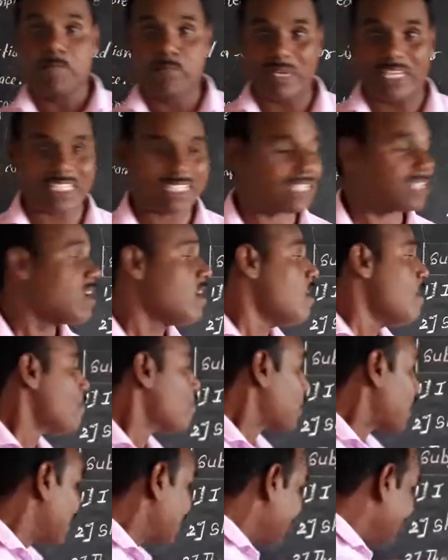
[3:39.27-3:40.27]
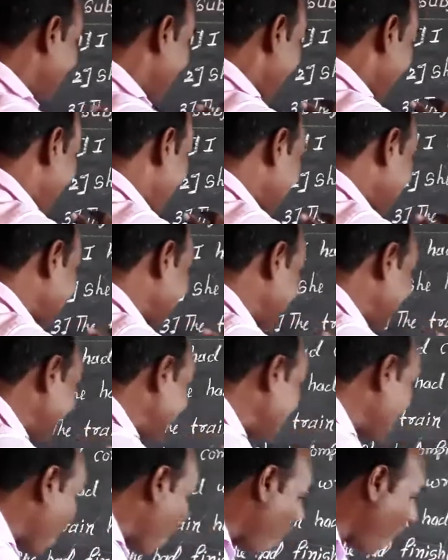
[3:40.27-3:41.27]
Means the
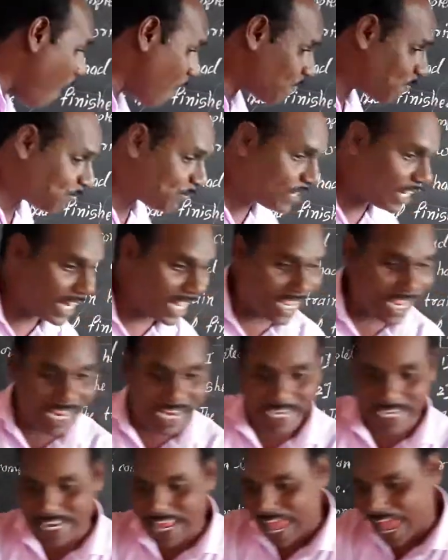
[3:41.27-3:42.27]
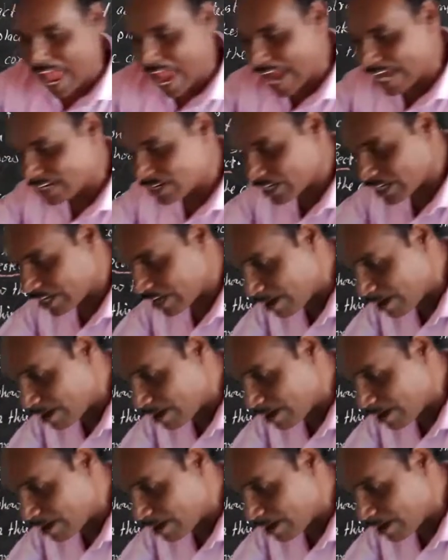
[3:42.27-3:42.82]
action of train had